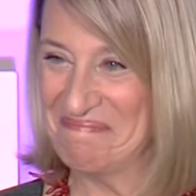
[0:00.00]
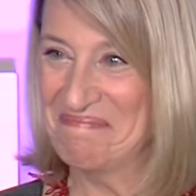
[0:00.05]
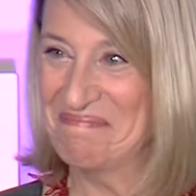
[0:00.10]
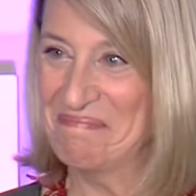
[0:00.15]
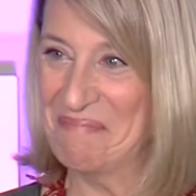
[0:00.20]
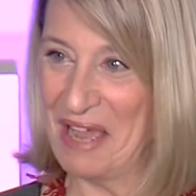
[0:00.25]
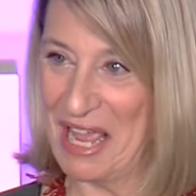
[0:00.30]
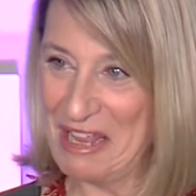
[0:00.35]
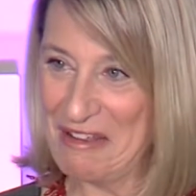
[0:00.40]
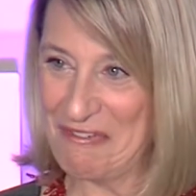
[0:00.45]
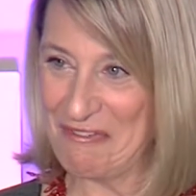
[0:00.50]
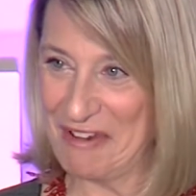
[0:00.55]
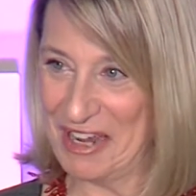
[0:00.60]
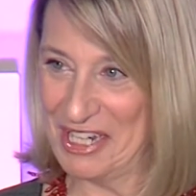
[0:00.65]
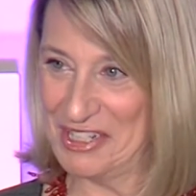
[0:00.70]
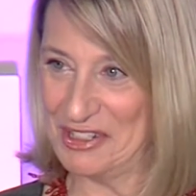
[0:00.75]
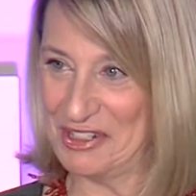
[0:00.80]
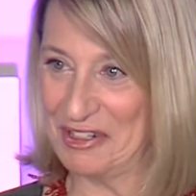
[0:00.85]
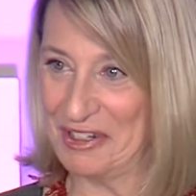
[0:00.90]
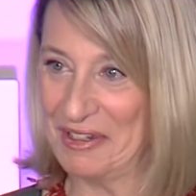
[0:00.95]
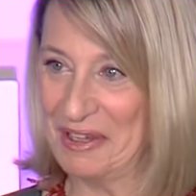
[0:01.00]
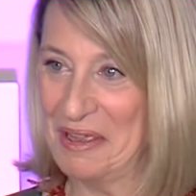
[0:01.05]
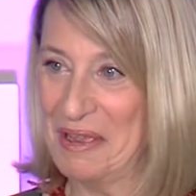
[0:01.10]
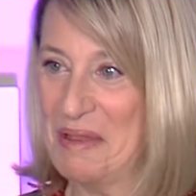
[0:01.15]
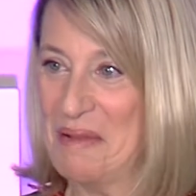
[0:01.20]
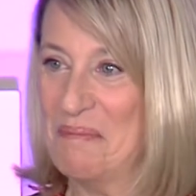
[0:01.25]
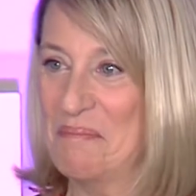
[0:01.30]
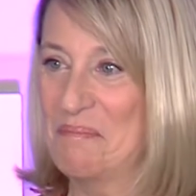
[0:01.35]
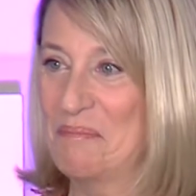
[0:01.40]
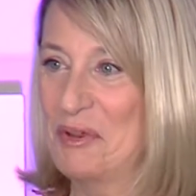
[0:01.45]
Mike Frazier
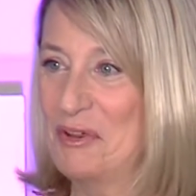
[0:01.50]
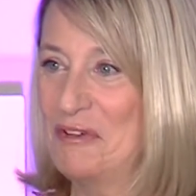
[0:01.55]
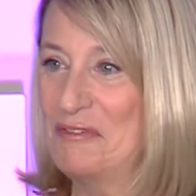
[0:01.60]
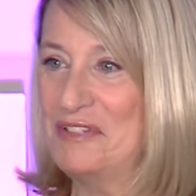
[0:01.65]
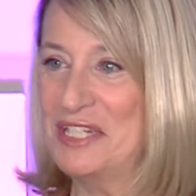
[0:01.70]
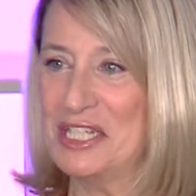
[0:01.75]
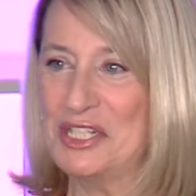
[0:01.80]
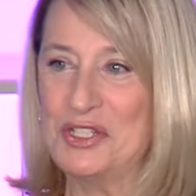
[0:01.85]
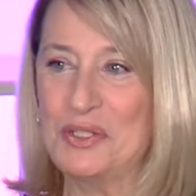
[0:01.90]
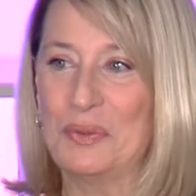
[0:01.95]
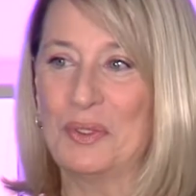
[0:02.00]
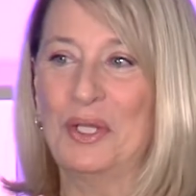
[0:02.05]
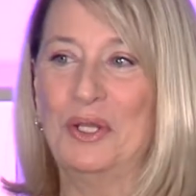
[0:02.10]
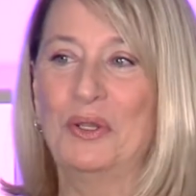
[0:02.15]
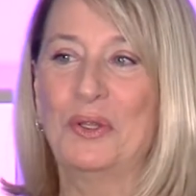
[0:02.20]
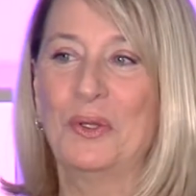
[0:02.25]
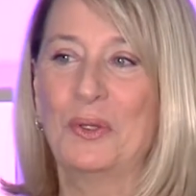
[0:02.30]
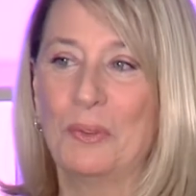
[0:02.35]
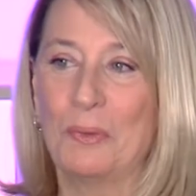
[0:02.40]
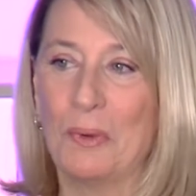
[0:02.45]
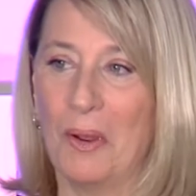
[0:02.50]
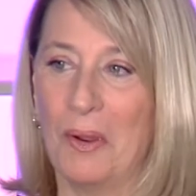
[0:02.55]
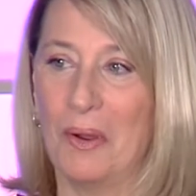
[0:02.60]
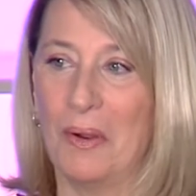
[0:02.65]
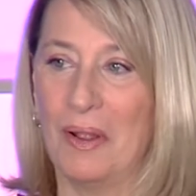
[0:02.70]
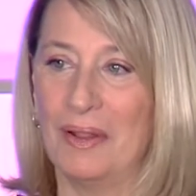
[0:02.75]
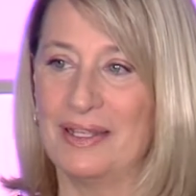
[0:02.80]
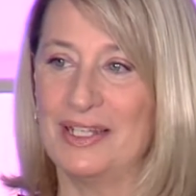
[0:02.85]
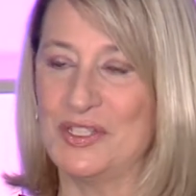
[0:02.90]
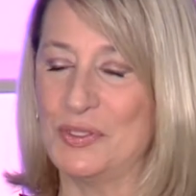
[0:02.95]
moved into a new
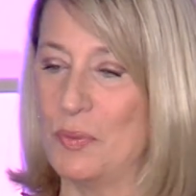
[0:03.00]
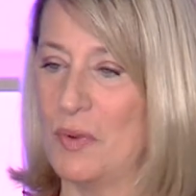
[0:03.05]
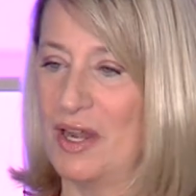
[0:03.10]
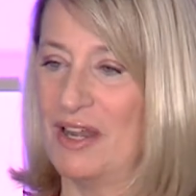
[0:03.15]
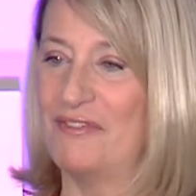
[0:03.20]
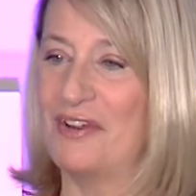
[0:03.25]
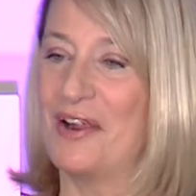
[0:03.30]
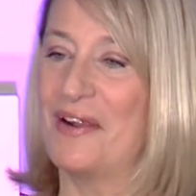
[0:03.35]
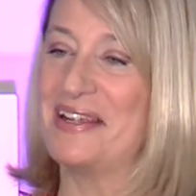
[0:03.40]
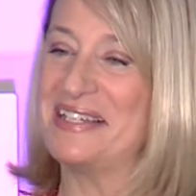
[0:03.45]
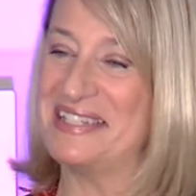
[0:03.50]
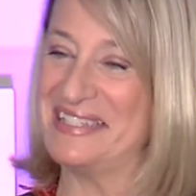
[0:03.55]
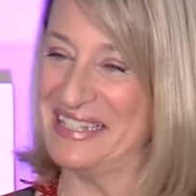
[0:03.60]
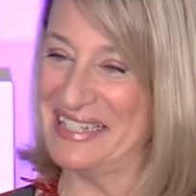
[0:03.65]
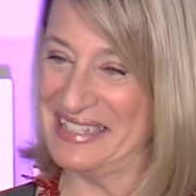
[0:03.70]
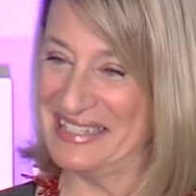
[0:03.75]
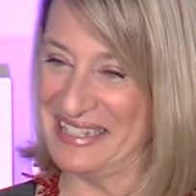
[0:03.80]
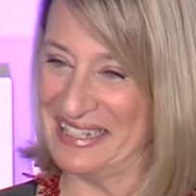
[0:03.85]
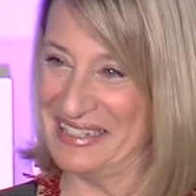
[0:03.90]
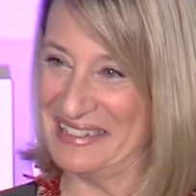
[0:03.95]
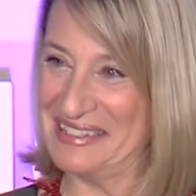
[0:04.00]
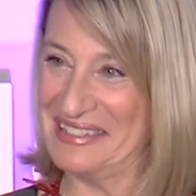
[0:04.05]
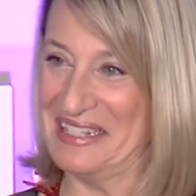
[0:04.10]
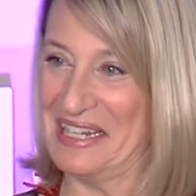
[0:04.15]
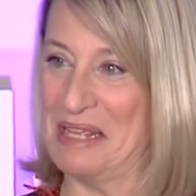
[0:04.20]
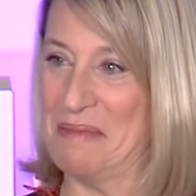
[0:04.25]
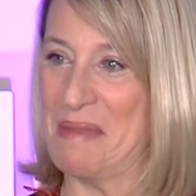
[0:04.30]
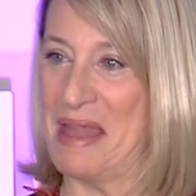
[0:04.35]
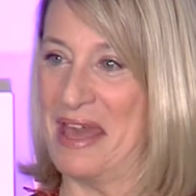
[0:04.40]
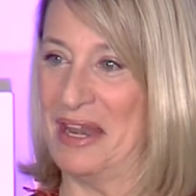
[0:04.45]
role as one of our assistant
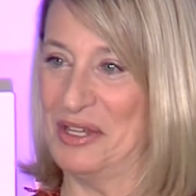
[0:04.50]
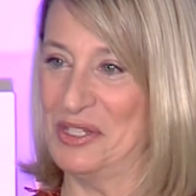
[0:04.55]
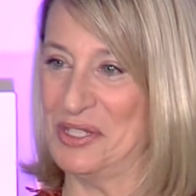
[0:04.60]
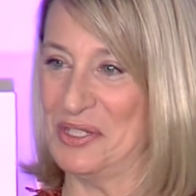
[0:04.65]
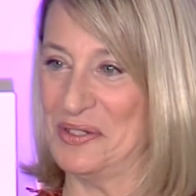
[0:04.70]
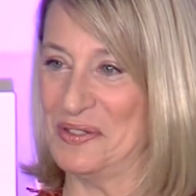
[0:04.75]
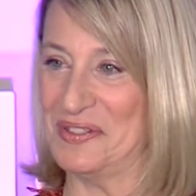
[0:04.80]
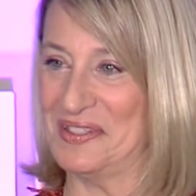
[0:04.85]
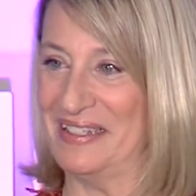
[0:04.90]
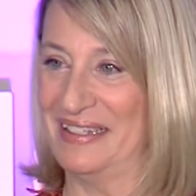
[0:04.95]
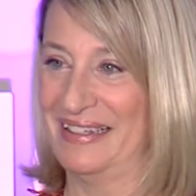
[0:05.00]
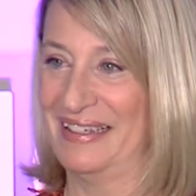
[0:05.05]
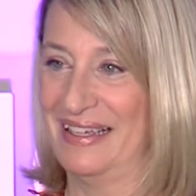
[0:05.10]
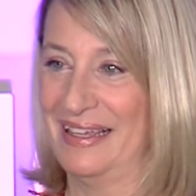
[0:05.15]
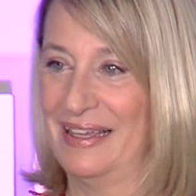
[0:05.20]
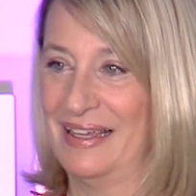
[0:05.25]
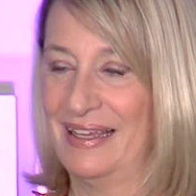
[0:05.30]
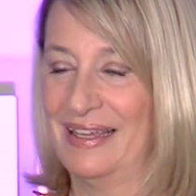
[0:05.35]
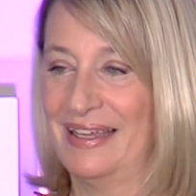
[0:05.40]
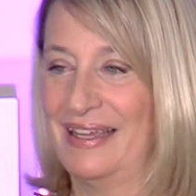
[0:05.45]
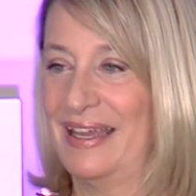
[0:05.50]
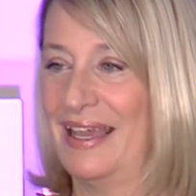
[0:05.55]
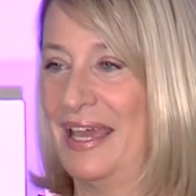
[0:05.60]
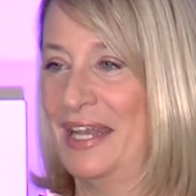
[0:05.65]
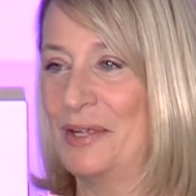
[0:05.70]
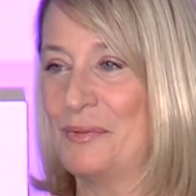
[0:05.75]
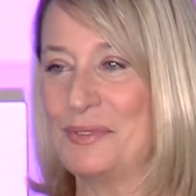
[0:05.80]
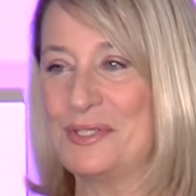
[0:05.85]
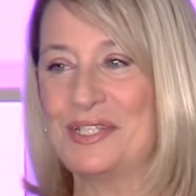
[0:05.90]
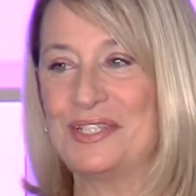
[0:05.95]
city managers.
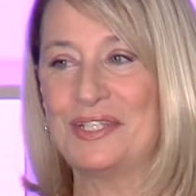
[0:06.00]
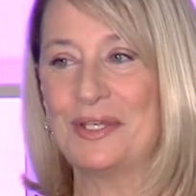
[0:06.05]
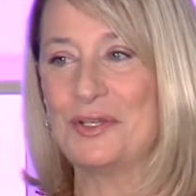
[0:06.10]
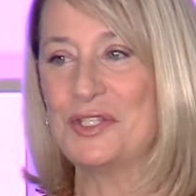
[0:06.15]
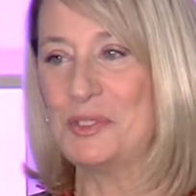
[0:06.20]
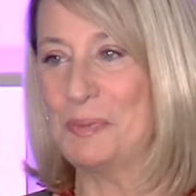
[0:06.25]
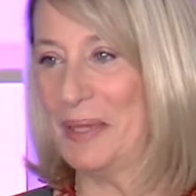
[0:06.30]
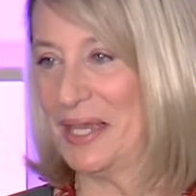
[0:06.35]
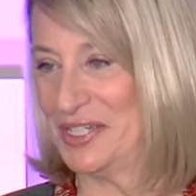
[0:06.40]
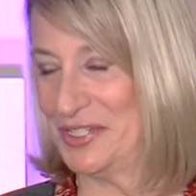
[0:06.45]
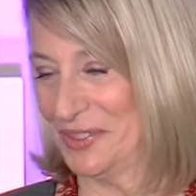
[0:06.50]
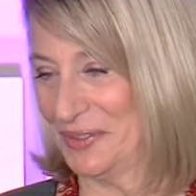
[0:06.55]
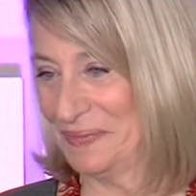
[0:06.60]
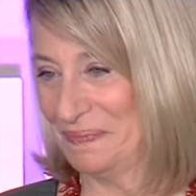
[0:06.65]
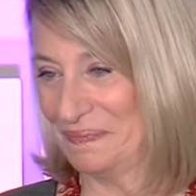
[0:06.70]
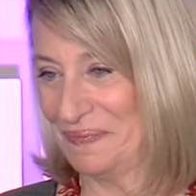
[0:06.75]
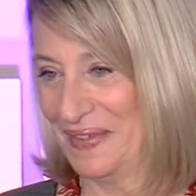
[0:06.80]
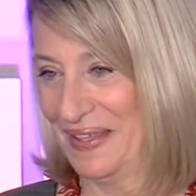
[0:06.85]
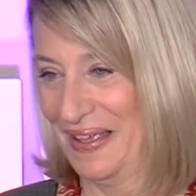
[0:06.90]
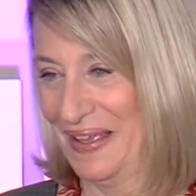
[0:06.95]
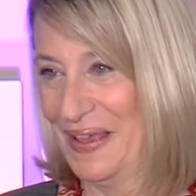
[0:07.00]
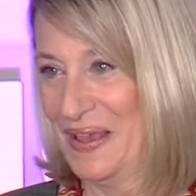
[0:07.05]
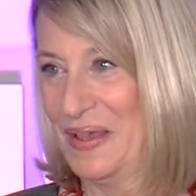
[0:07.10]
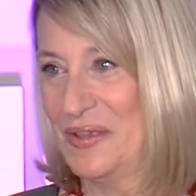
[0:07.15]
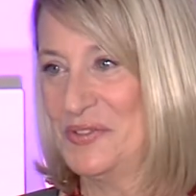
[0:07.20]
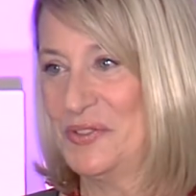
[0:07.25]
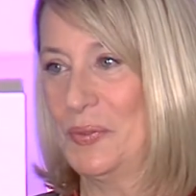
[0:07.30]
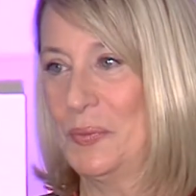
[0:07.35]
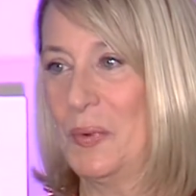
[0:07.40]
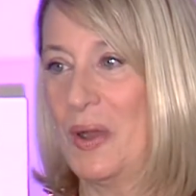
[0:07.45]
And it was so special
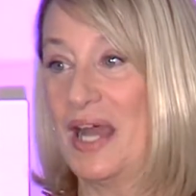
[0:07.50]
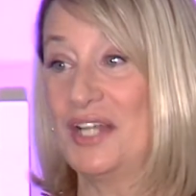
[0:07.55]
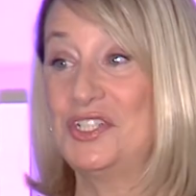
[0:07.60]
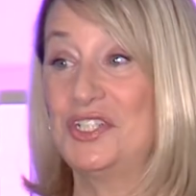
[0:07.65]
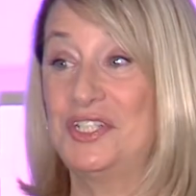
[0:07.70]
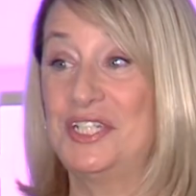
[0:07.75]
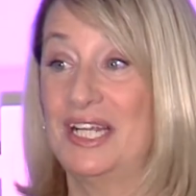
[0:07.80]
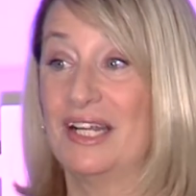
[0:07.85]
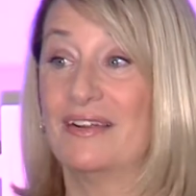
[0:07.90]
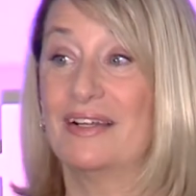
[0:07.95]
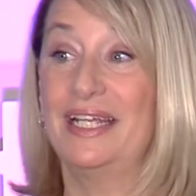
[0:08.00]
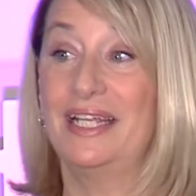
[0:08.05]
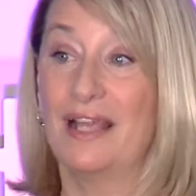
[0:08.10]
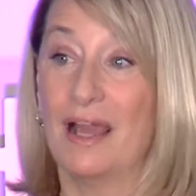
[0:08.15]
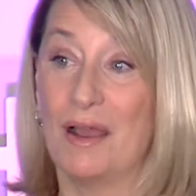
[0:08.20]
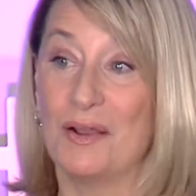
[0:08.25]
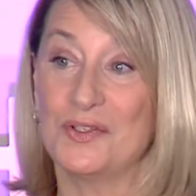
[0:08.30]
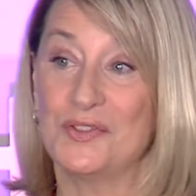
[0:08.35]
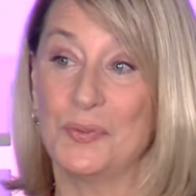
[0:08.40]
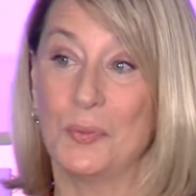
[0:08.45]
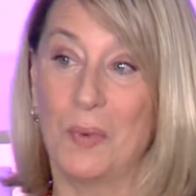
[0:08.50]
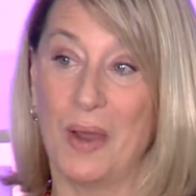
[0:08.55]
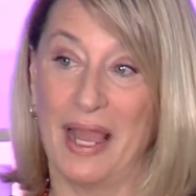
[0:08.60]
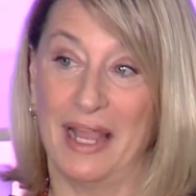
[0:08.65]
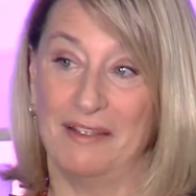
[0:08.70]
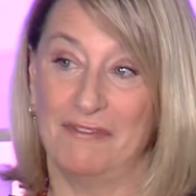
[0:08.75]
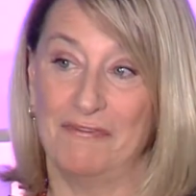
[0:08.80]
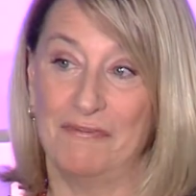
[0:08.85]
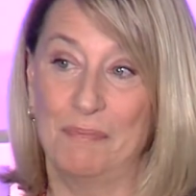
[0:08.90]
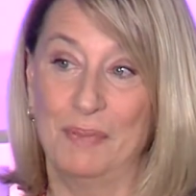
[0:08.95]
to watch Terry Young's
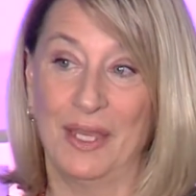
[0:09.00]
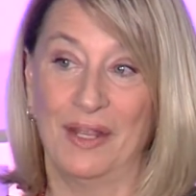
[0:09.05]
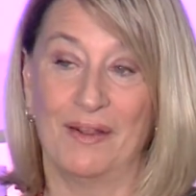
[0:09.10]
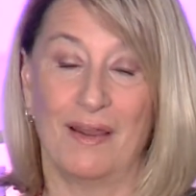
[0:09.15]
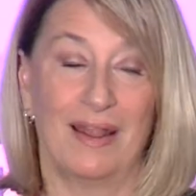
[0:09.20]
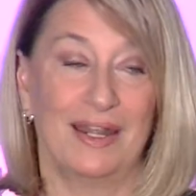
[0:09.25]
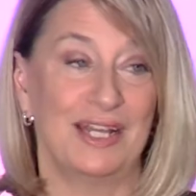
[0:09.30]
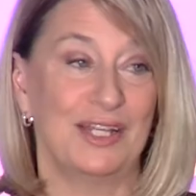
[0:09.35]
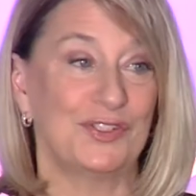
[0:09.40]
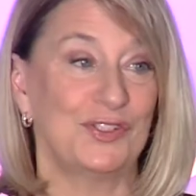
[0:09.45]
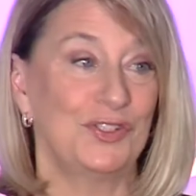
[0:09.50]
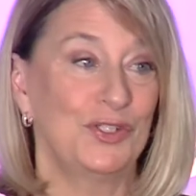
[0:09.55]
wife pin on his